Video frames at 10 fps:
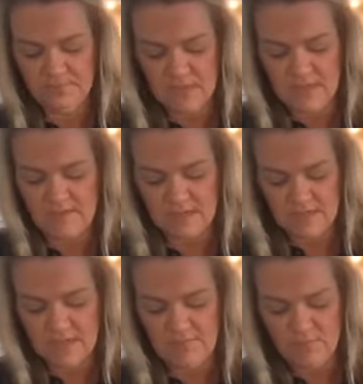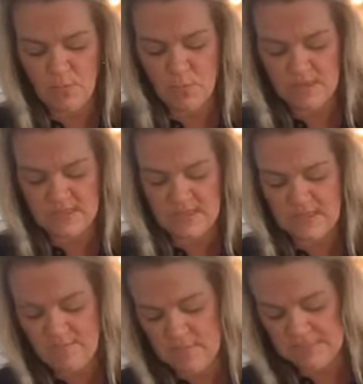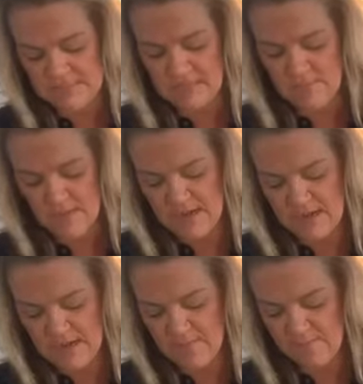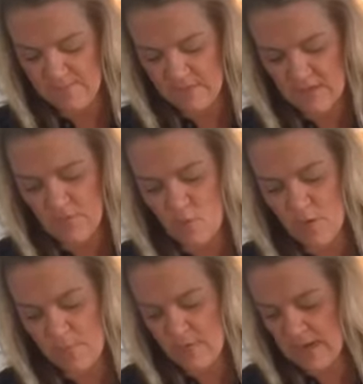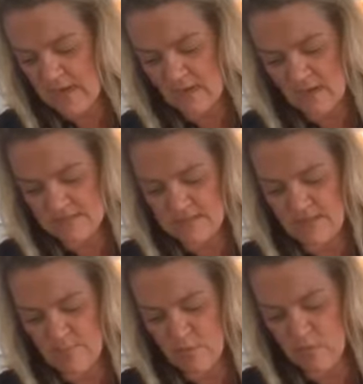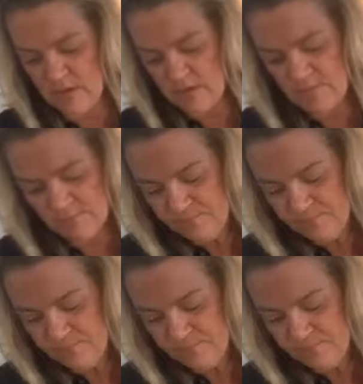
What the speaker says: And I'm gonna import that and mix it up right now. Incorporate it, I said import it.